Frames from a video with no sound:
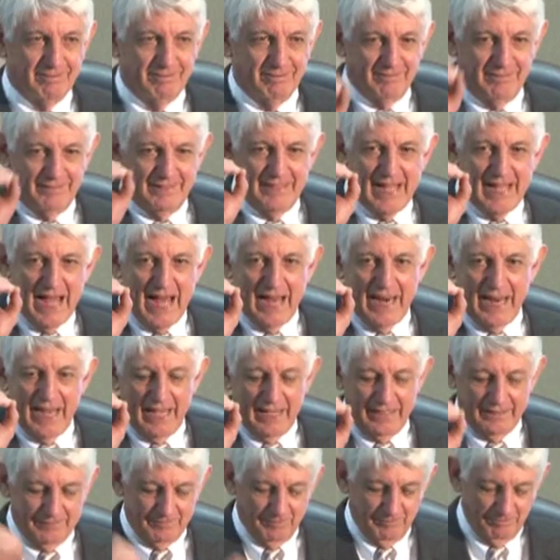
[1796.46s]
nada.
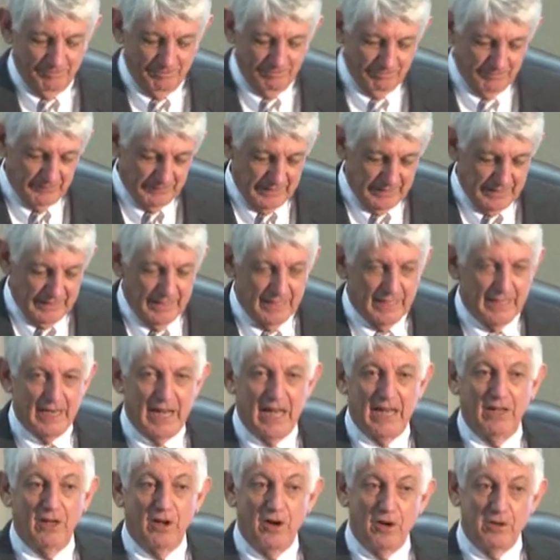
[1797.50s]
And I
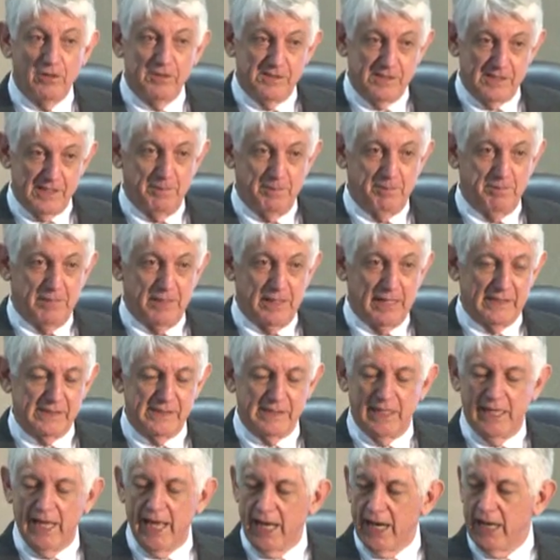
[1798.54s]
learned something. I
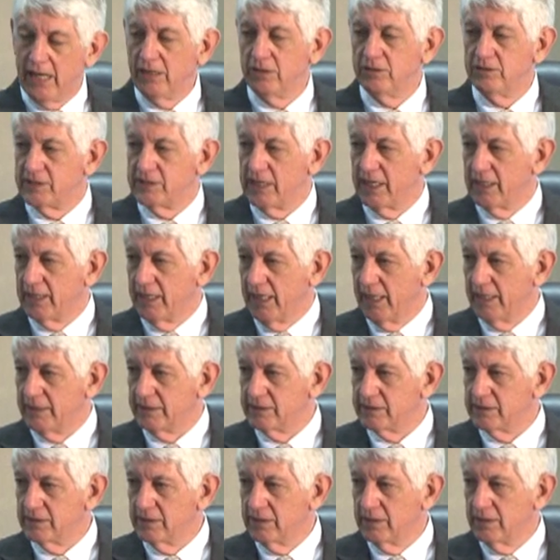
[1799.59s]
said, how'd I lose that
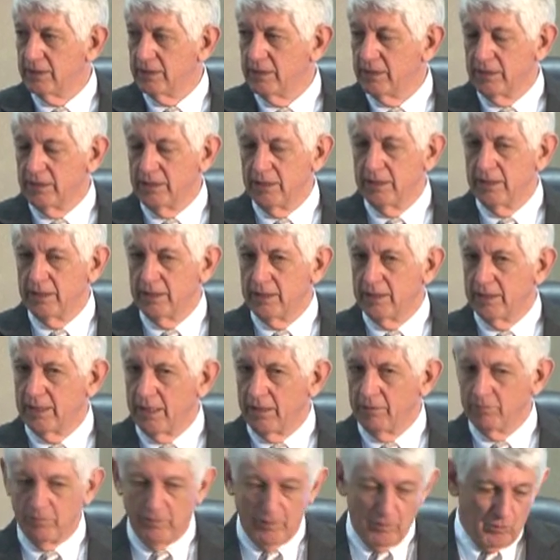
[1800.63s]
case? And I
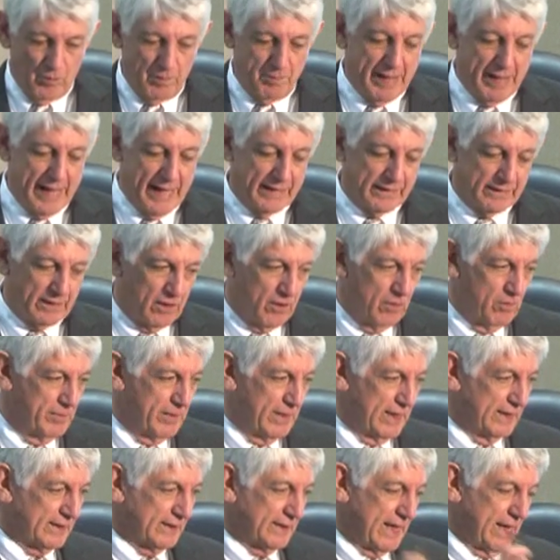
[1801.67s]
went back home and
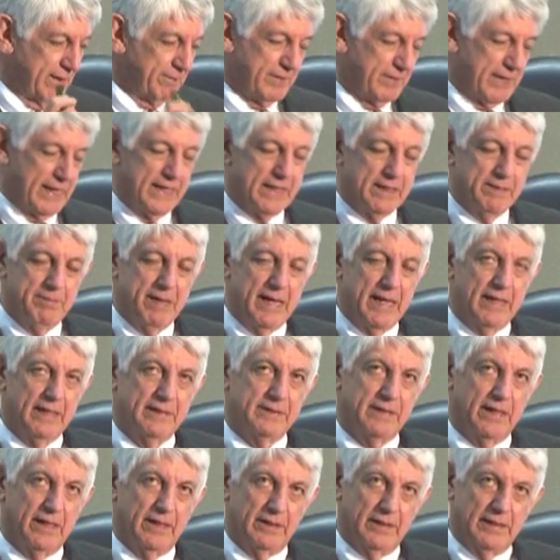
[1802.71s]
I kept thinking about it.
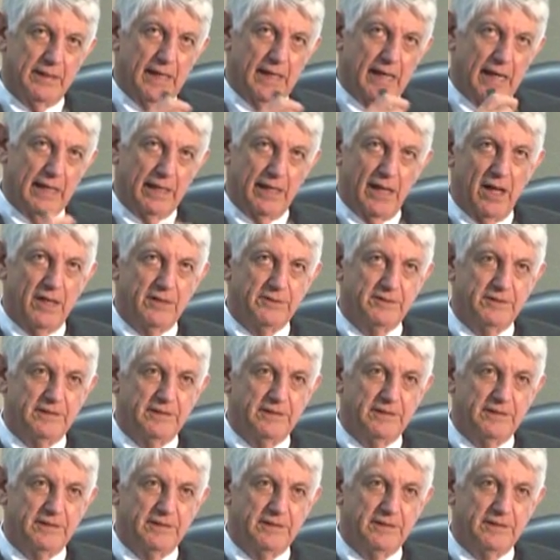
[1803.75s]
I thought, I lost